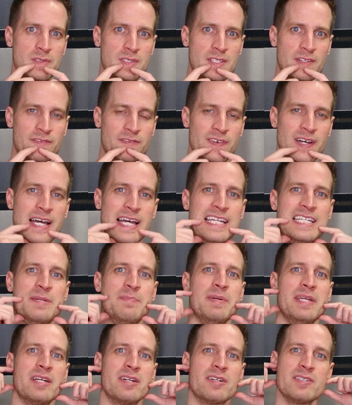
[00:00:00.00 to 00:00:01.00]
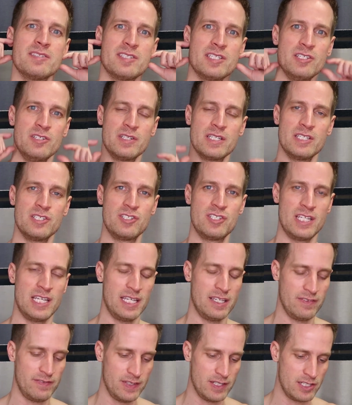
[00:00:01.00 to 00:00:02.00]
defined beards that you can
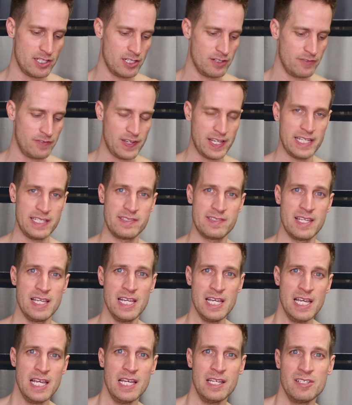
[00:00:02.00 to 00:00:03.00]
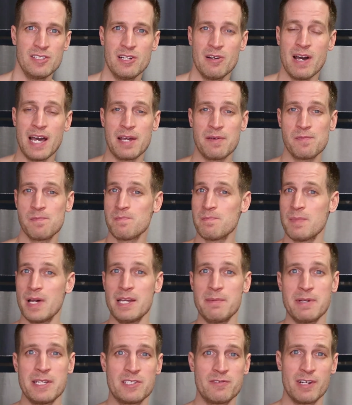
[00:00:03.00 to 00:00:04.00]
shave into your face.
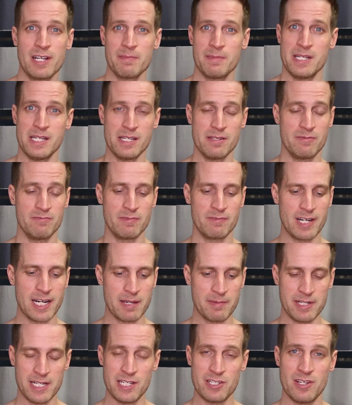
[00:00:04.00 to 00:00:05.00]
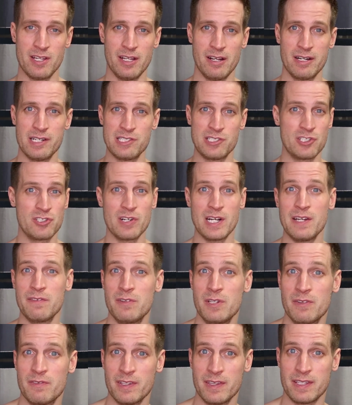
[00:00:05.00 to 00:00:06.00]
My best recommendation there is to try a
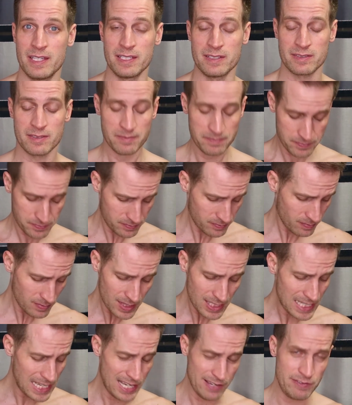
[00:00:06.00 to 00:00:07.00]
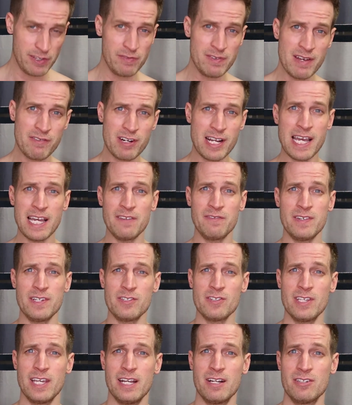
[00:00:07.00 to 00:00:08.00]
few different things. If you've never had
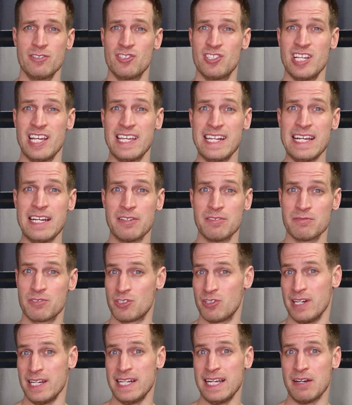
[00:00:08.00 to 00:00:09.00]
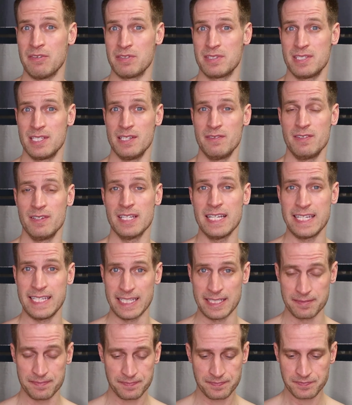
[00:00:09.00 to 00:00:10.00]
facial hair, check it out. Try it out. See if you like
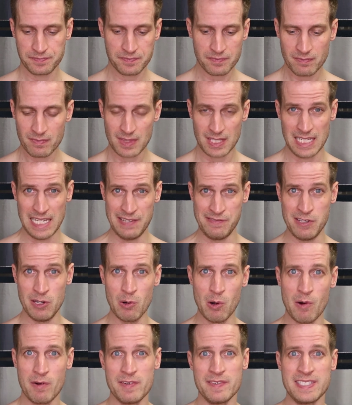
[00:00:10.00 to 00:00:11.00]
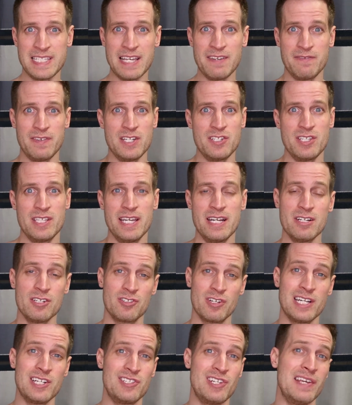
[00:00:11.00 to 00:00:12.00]
it. If you always have facial hair,
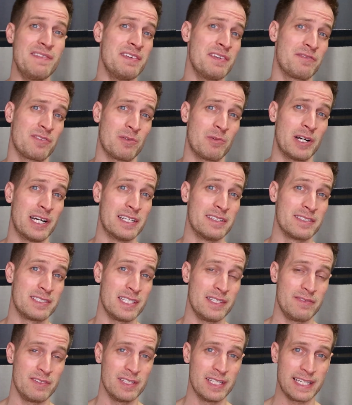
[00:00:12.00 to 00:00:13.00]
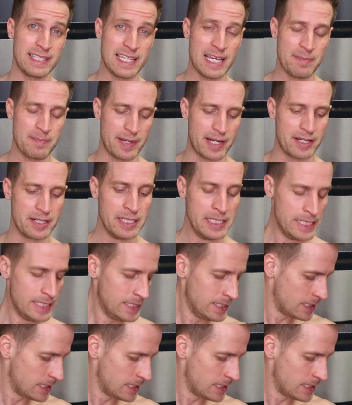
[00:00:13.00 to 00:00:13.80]
try shaving for a while and see if you like that better.